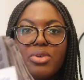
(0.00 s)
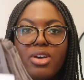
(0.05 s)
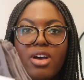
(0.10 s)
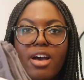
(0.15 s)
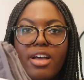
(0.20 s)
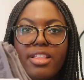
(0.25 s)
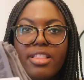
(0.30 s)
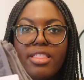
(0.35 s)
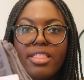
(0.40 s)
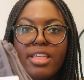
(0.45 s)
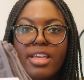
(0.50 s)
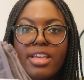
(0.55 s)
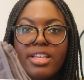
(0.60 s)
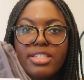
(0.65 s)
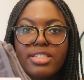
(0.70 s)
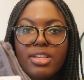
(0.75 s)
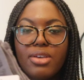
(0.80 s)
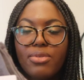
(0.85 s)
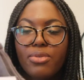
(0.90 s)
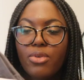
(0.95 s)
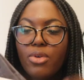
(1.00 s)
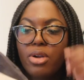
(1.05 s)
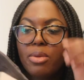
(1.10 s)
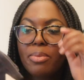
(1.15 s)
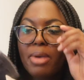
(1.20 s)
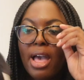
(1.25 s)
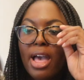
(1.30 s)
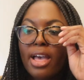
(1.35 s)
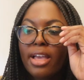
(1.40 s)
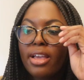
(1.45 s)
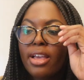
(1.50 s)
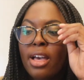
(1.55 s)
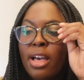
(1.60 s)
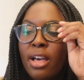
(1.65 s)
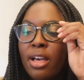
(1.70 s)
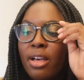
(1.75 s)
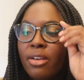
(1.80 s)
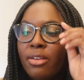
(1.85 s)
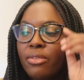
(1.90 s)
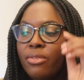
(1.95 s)
got this four pack
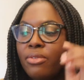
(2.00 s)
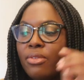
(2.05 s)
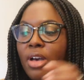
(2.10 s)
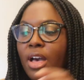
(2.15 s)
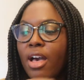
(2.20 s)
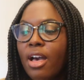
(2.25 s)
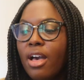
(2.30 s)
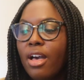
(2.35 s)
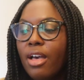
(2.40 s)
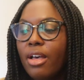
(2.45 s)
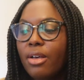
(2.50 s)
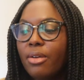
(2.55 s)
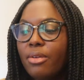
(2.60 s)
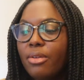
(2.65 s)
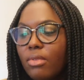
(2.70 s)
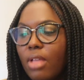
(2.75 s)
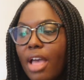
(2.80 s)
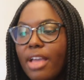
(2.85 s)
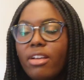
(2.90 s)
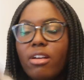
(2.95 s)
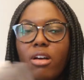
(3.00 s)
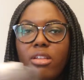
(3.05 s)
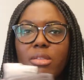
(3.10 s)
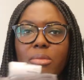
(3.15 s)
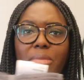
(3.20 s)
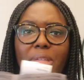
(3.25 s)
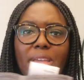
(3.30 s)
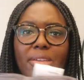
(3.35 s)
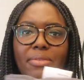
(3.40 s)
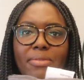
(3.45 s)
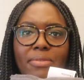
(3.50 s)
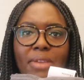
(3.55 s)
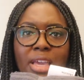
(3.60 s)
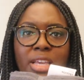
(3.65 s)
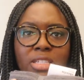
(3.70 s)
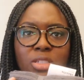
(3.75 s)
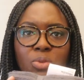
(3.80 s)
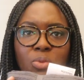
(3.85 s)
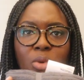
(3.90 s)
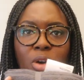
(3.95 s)
of, uh, I call them like
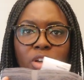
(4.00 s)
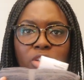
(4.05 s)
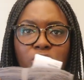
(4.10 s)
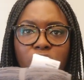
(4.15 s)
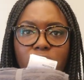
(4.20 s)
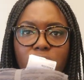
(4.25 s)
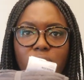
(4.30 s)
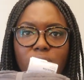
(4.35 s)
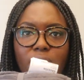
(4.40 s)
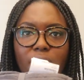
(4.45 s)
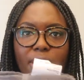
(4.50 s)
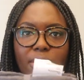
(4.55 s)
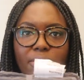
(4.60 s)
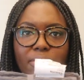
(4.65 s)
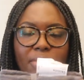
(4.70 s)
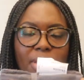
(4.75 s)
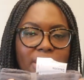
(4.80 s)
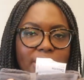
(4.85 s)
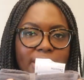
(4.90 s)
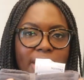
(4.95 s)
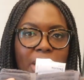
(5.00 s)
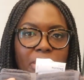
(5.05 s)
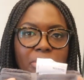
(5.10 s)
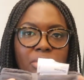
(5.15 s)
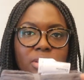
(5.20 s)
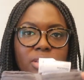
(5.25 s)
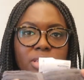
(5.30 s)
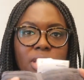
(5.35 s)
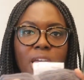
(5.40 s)
face wash, like face towels.